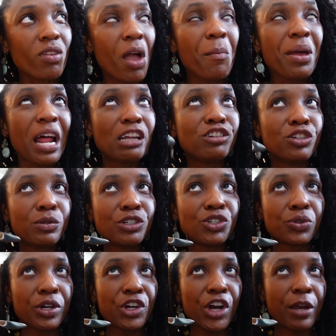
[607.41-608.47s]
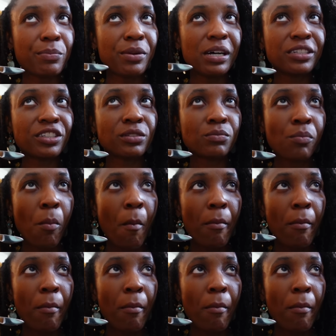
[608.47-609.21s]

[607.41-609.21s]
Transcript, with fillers: I mean, I do enjoy grape nuts.